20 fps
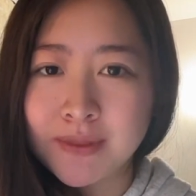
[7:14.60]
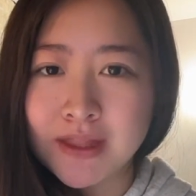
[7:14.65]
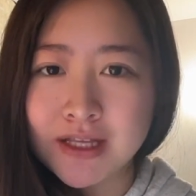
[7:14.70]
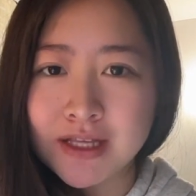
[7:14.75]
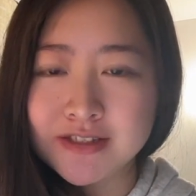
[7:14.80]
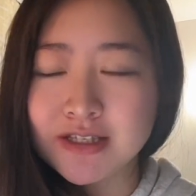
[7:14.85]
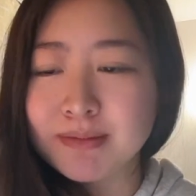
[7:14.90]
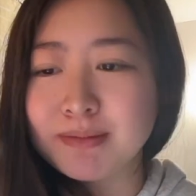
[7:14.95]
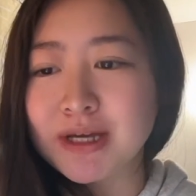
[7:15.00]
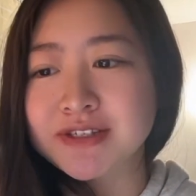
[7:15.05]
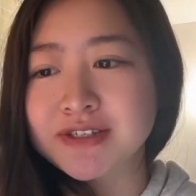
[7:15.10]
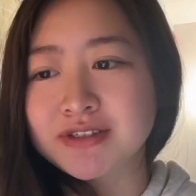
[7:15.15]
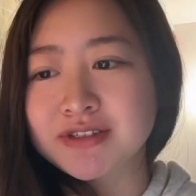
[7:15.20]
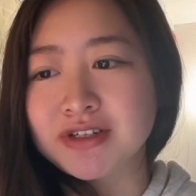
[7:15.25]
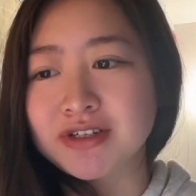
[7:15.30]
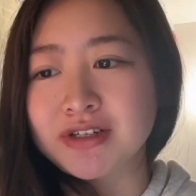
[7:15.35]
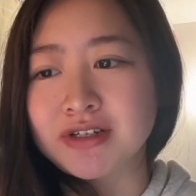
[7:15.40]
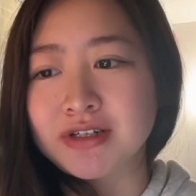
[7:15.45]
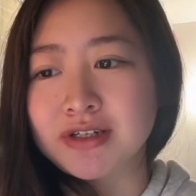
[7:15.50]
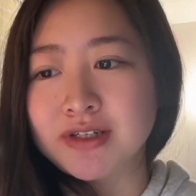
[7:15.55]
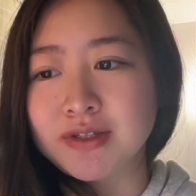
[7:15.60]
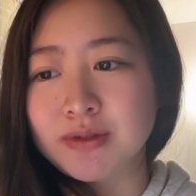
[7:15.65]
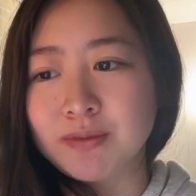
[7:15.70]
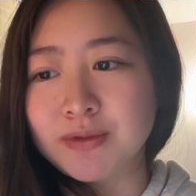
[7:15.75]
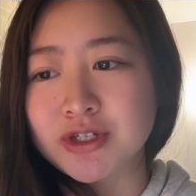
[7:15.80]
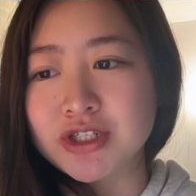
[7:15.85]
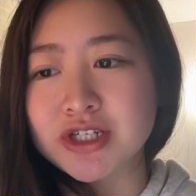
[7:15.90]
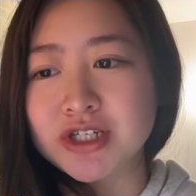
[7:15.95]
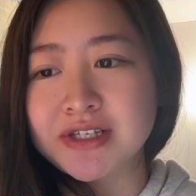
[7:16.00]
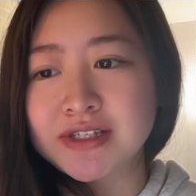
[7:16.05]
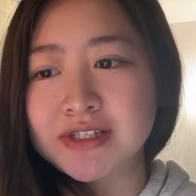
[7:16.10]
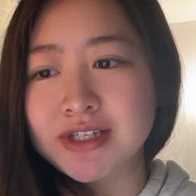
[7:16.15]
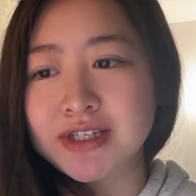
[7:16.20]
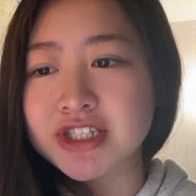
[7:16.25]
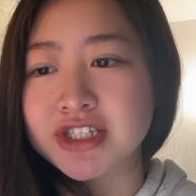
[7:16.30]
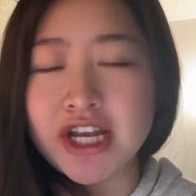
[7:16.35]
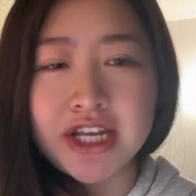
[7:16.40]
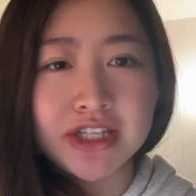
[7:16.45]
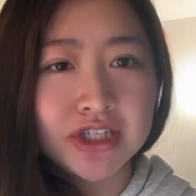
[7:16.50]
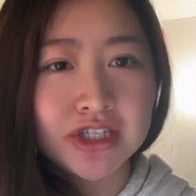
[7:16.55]
semester, which is the
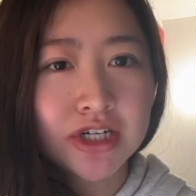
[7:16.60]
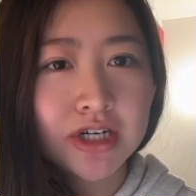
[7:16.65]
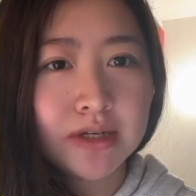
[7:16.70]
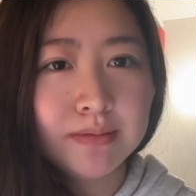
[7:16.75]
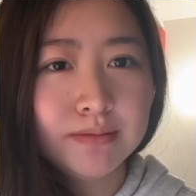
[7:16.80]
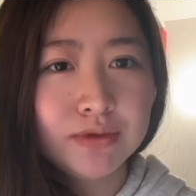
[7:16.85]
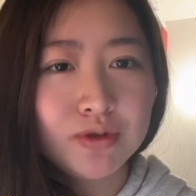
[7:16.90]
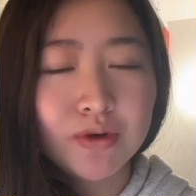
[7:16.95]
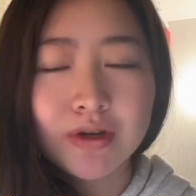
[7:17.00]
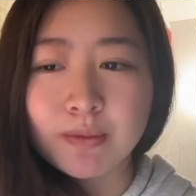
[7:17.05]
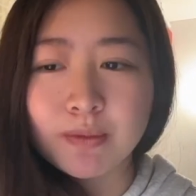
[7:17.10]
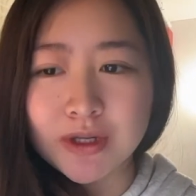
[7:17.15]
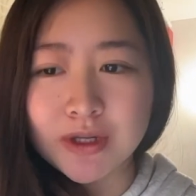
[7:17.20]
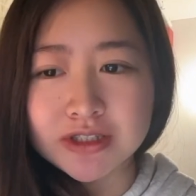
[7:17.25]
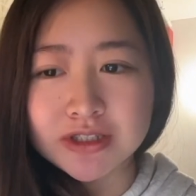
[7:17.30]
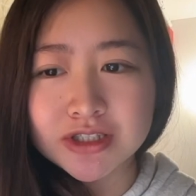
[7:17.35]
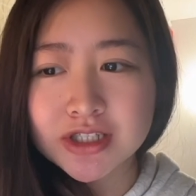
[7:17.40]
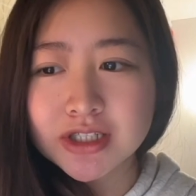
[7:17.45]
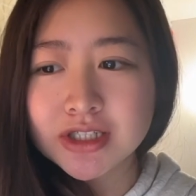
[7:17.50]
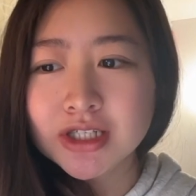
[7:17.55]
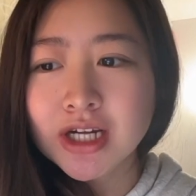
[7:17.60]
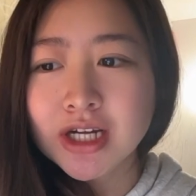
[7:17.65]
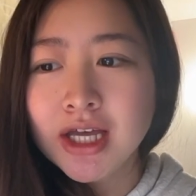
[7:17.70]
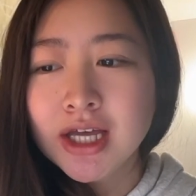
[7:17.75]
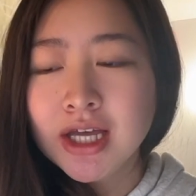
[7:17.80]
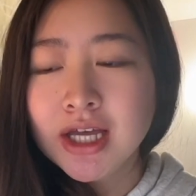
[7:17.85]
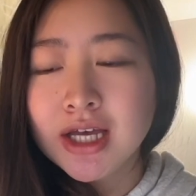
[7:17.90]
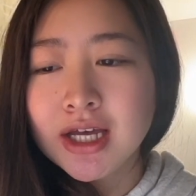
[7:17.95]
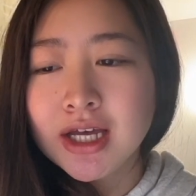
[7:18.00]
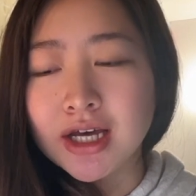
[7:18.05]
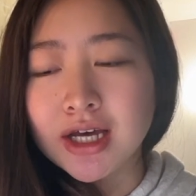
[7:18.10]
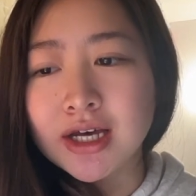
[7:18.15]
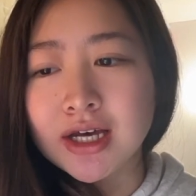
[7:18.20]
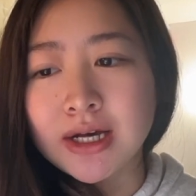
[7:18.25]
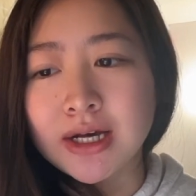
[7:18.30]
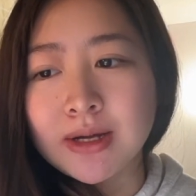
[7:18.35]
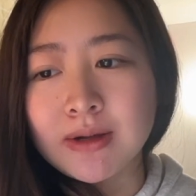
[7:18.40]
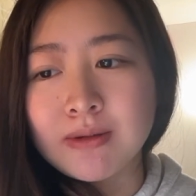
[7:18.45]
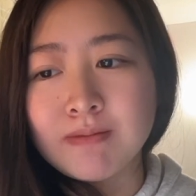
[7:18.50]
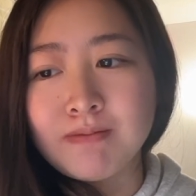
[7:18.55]
J term during winter.
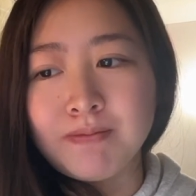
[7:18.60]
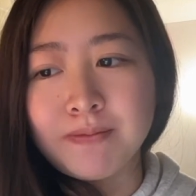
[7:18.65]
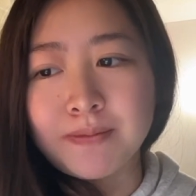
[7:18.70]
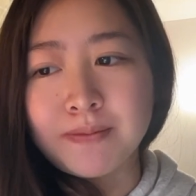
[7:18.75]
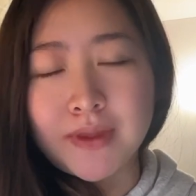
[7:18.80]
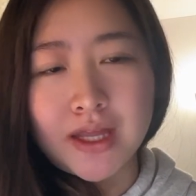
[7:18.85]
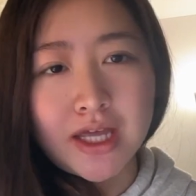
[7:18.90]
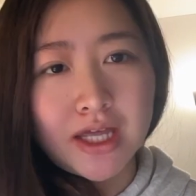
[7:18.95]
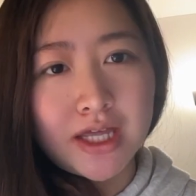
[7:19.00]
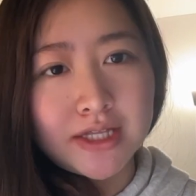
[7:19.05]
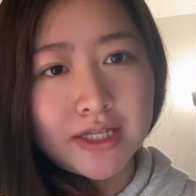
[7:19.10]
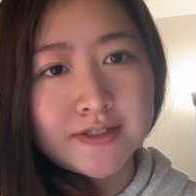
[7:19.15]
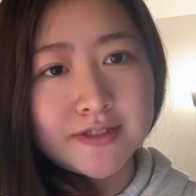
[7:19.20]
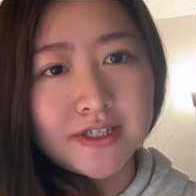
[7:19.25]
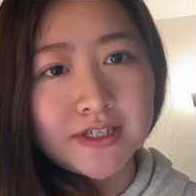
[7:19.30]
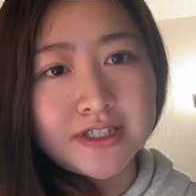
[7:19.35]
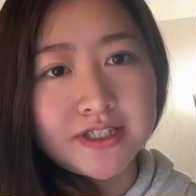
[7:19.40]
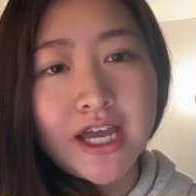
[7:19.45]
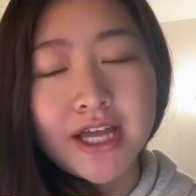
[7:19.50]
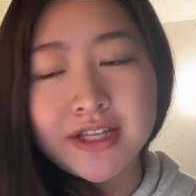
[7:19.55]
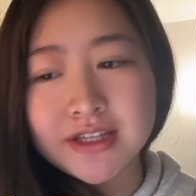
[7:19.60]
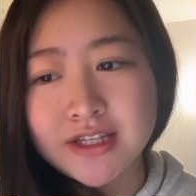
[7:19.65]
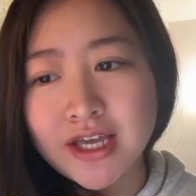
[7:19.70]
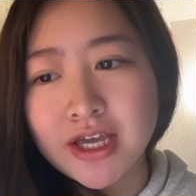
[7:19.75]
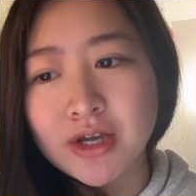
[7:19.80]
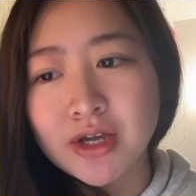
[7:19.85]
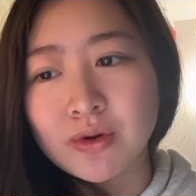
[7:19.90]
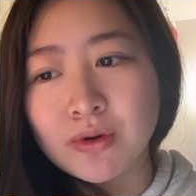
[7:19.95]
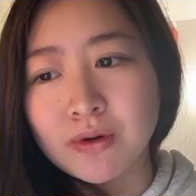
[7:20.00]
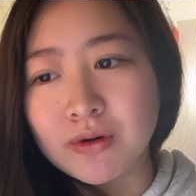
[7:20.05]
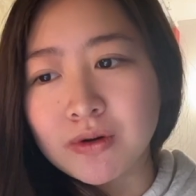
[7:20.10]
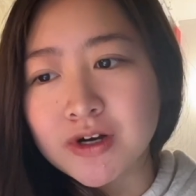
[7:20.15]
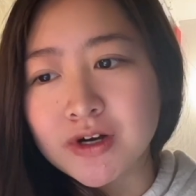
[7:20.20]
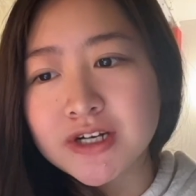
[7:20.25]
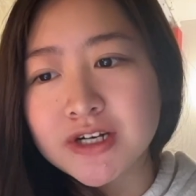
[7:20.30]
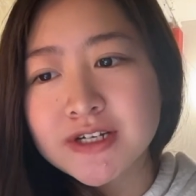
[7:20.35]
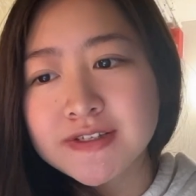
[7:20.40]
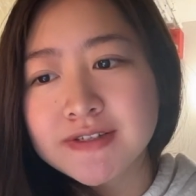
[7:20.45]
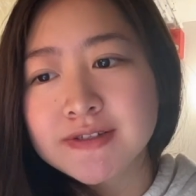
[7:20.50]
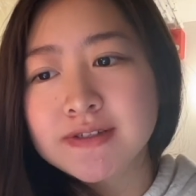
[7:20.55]
It's a 10-day
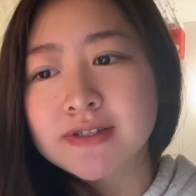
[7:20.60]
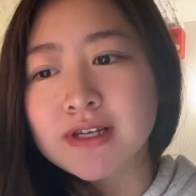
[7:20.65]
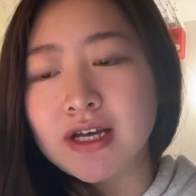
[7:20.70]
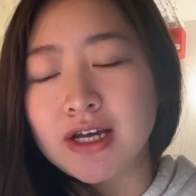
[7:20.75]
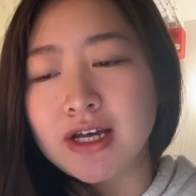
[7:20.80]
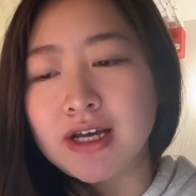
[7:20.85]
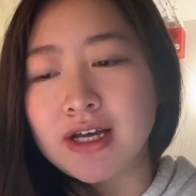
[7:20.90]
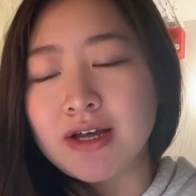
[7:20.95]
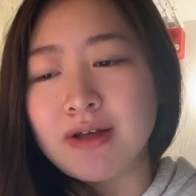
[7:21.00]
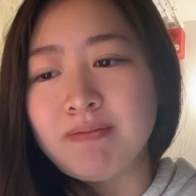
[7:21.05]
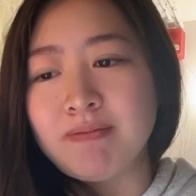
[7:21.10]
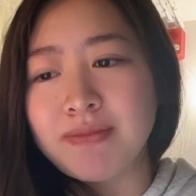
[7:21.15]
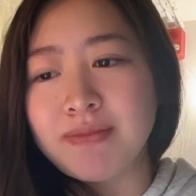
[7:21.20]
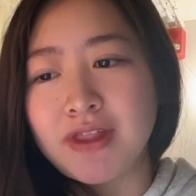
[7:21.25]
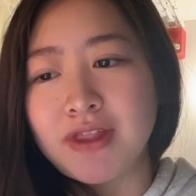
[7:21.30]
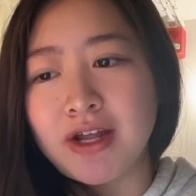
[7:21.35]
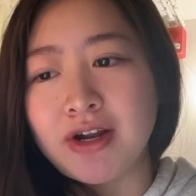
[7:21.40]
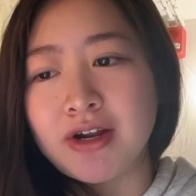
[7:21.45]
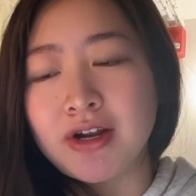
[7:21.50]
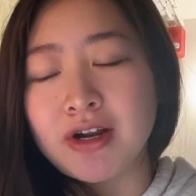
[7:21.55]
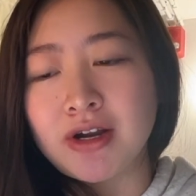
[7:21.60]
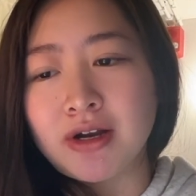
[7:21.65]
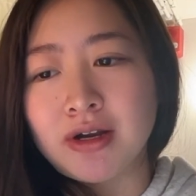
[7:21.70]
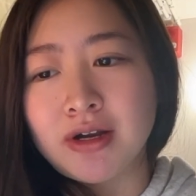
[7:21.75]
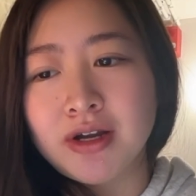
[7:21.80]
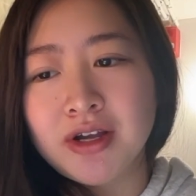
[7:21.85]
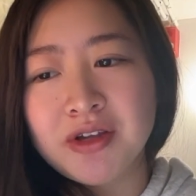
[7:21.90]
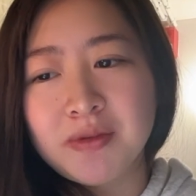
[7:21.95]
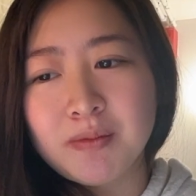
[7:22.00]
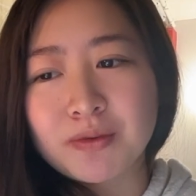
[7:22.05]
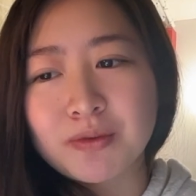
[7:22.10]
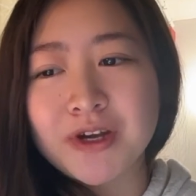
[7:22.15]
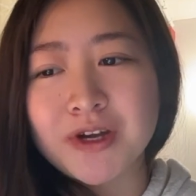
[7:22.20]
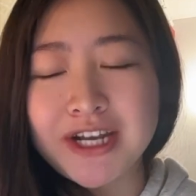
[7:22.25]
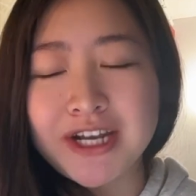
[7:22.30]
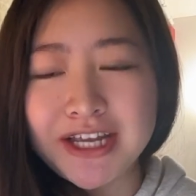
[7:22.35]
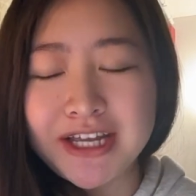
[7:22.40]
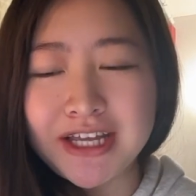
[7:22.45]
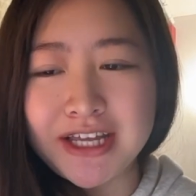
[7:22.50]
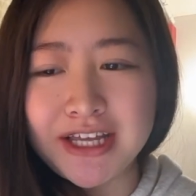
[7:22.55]
course that are
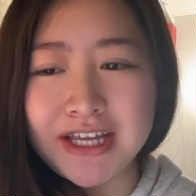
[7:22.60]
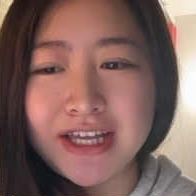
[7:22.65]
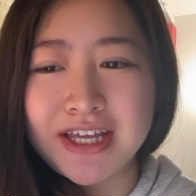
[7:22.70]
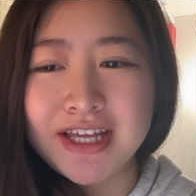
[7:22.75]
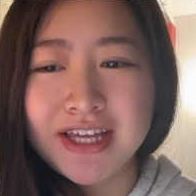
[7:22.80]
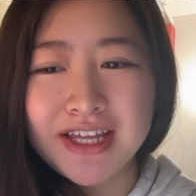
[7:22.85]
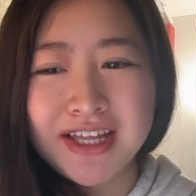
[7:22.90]
pretty,